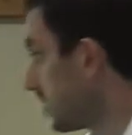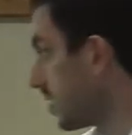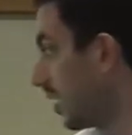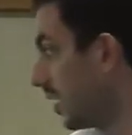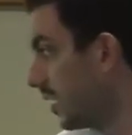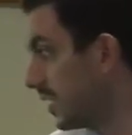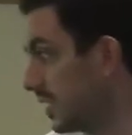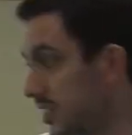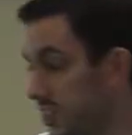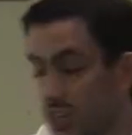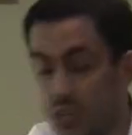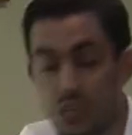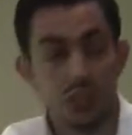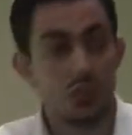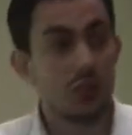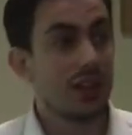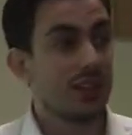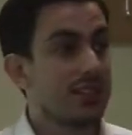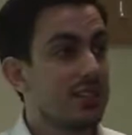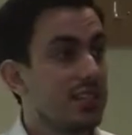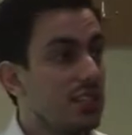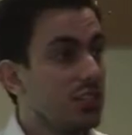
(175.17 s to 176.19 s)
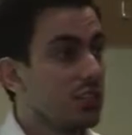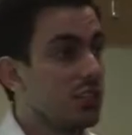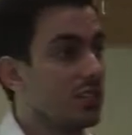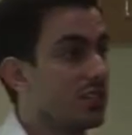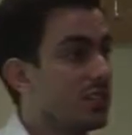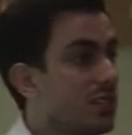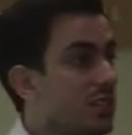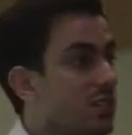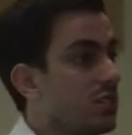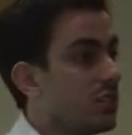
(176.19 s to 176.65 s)
side, you had teaching
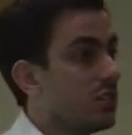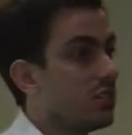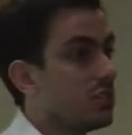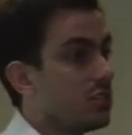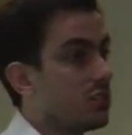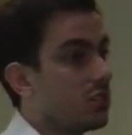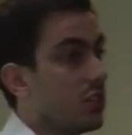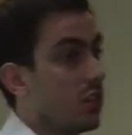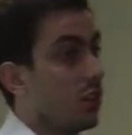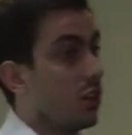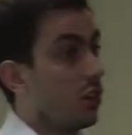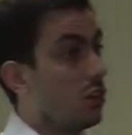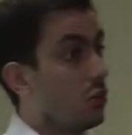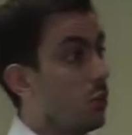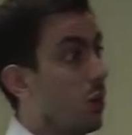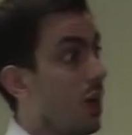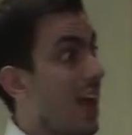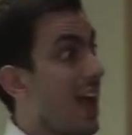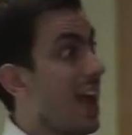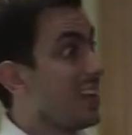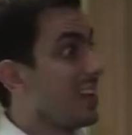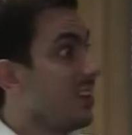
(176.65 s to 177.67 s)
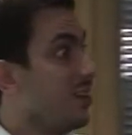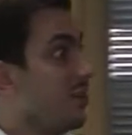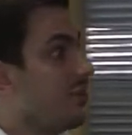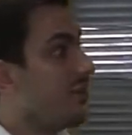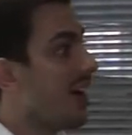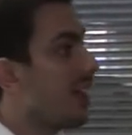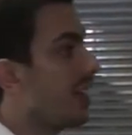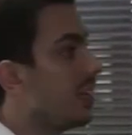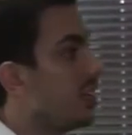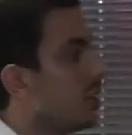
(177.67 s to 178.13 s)
assistants who were adding
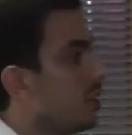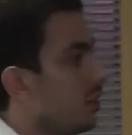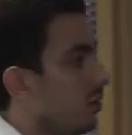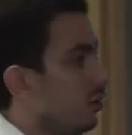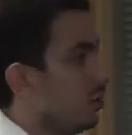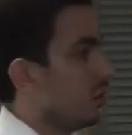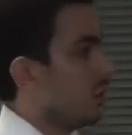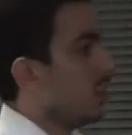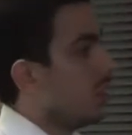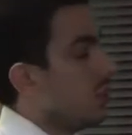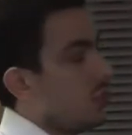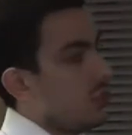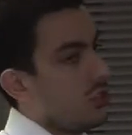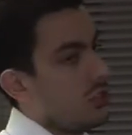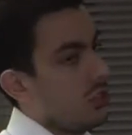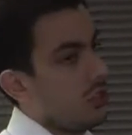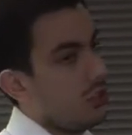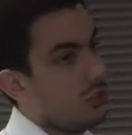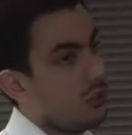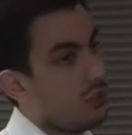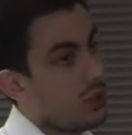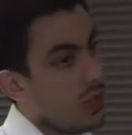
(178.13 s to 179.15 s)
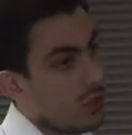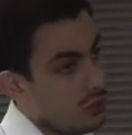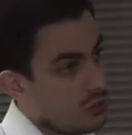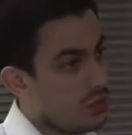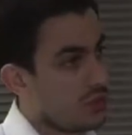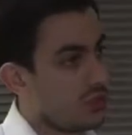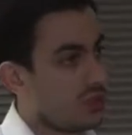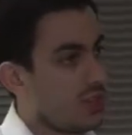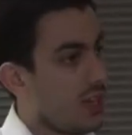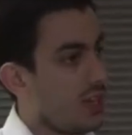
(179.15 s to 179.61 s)
value to
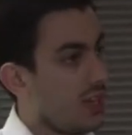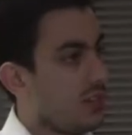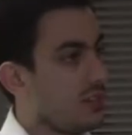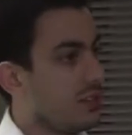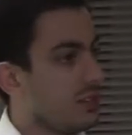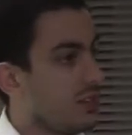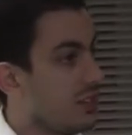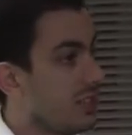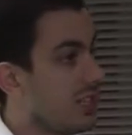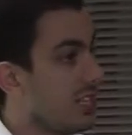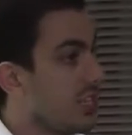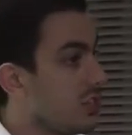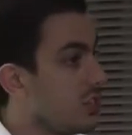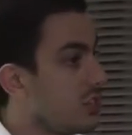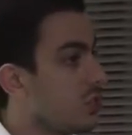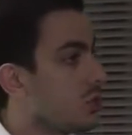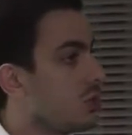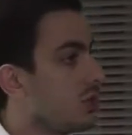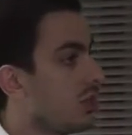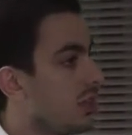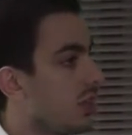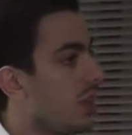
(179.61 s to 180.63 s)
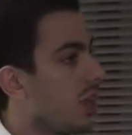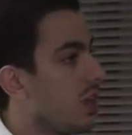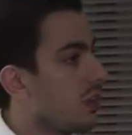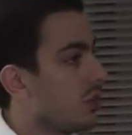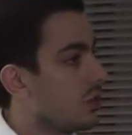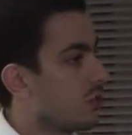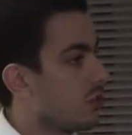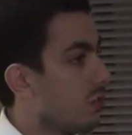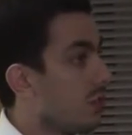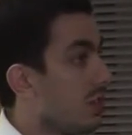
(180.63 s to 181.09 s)
those the teachers who were in the
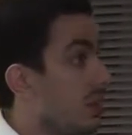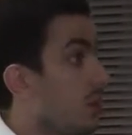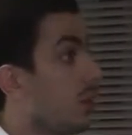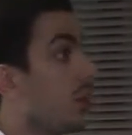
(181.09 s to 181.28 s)
classroom, and they